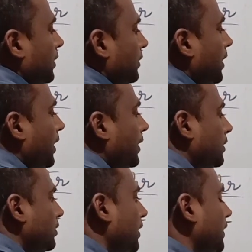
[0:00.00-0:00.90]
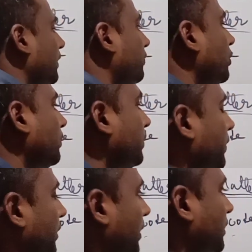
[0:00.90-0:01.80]
the electrostatic force
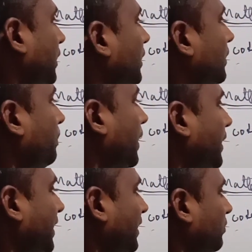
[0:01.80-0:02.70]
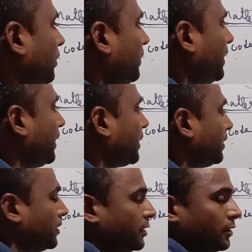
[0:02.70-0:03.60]
between the charged particles will be
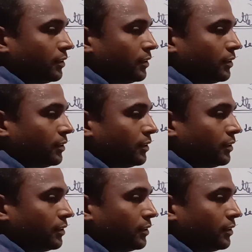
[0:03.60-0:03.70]
decreased.